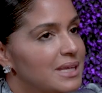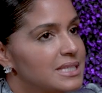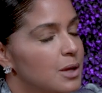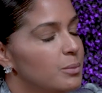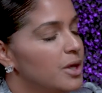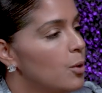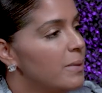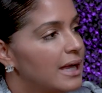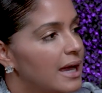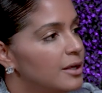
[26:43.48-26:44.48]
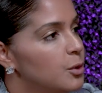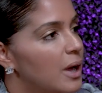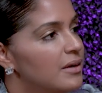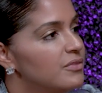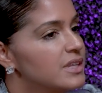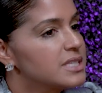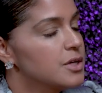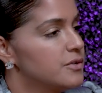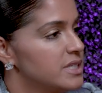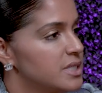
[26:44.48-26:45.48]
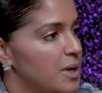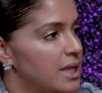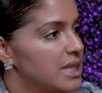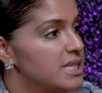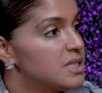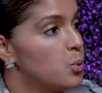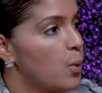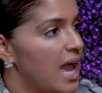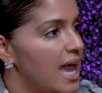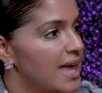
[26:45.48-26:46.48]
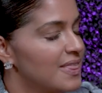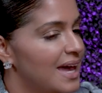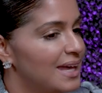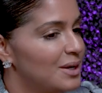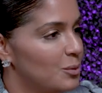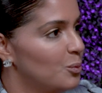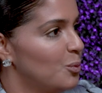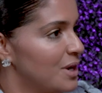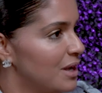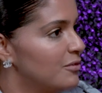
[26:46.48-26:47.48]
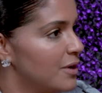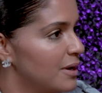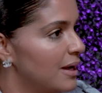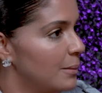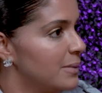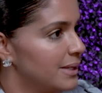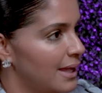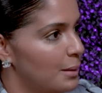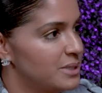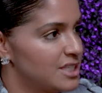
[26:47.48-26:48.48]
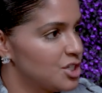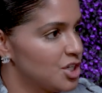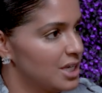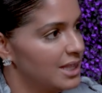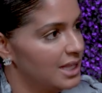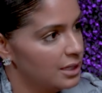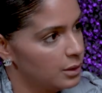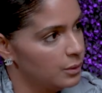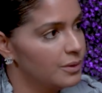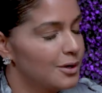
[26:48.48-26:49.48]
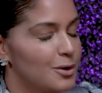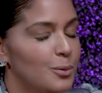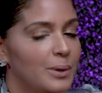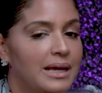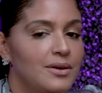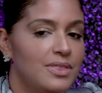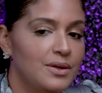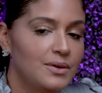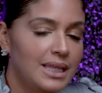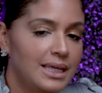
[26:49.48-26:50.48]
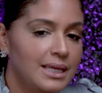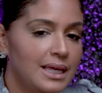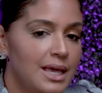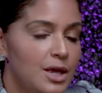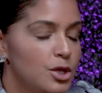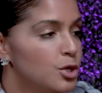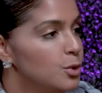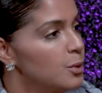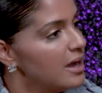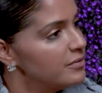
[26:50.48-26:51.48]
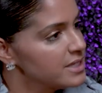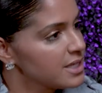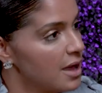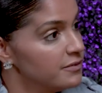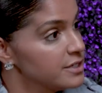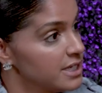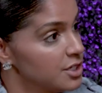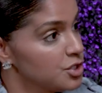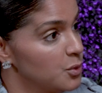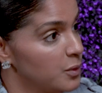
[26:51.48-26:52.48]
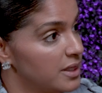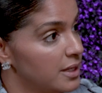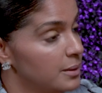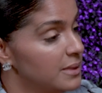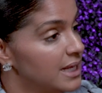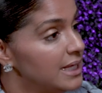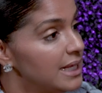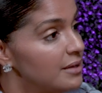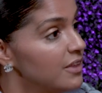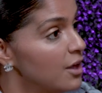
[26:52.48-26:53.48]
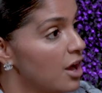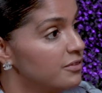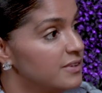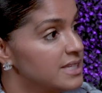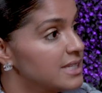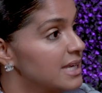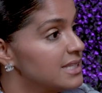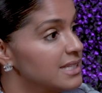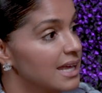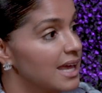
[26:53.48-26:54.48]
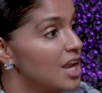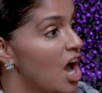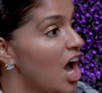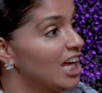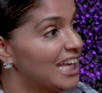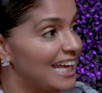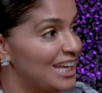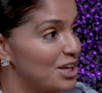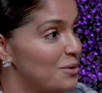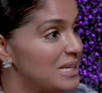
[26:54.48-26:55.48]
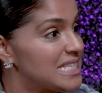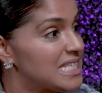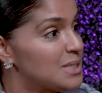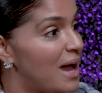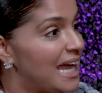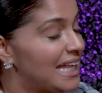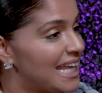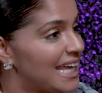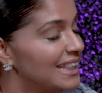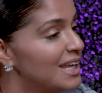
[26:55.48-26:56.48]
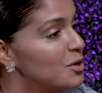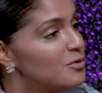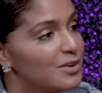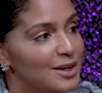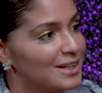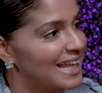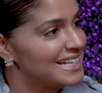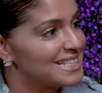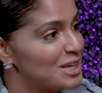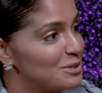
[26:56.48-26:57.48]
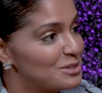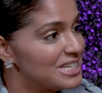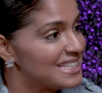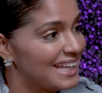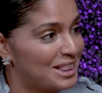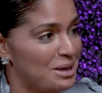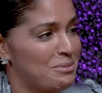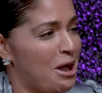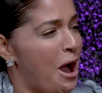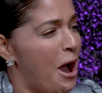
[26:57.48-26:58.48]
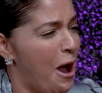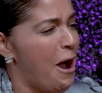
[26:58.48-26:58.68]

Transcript: they tell me, oh my God, you have this charisma and this way that whenever I'm in that position and they know, they're aware, they're like, you have this conversation with them. They leave the office kissing and hugging you and smiling, and they don't realize that you just let them go